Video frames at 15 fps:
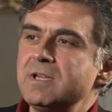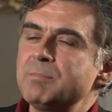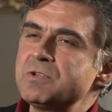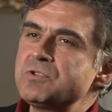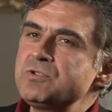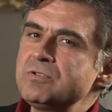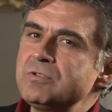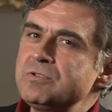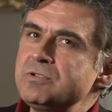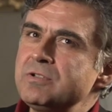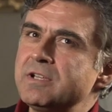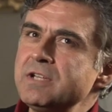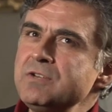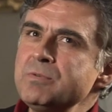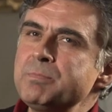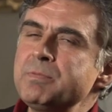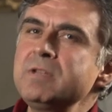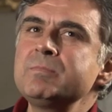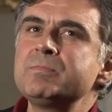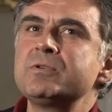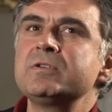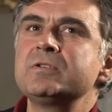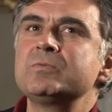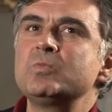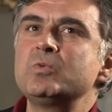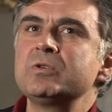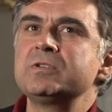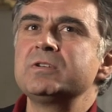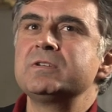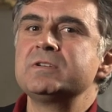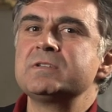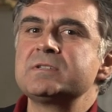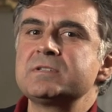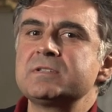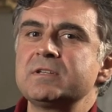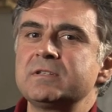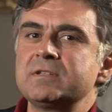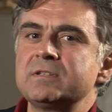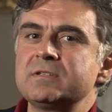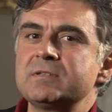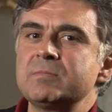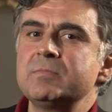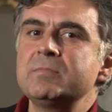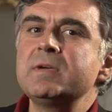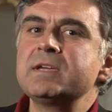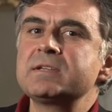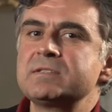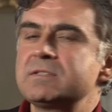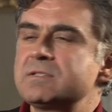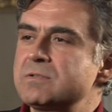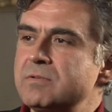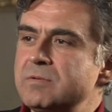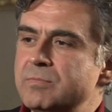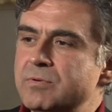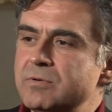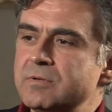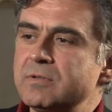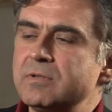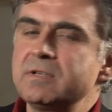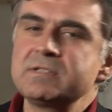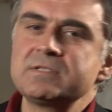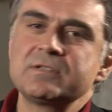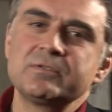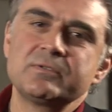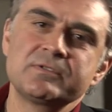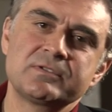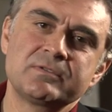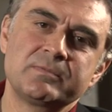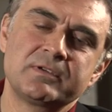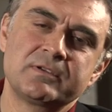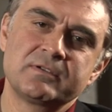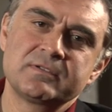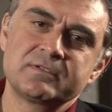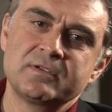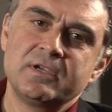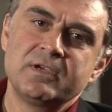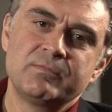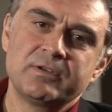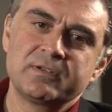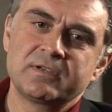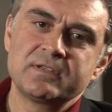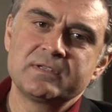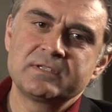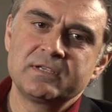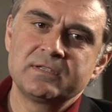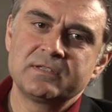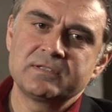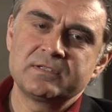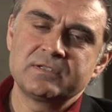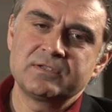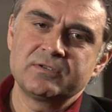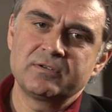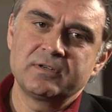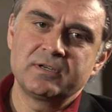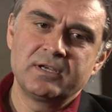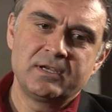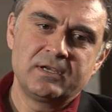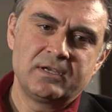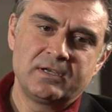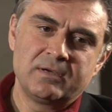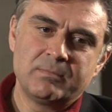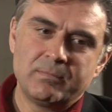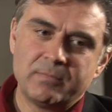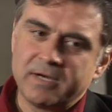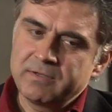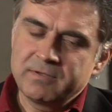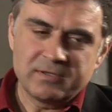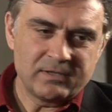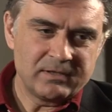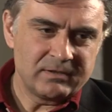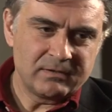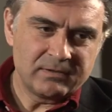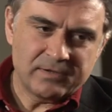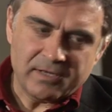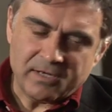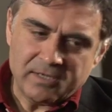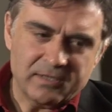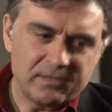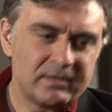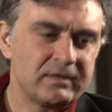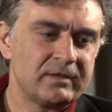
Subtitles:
But can you pinpoint what it is that it makes it so important? Is it also because one can say this is your mother tongue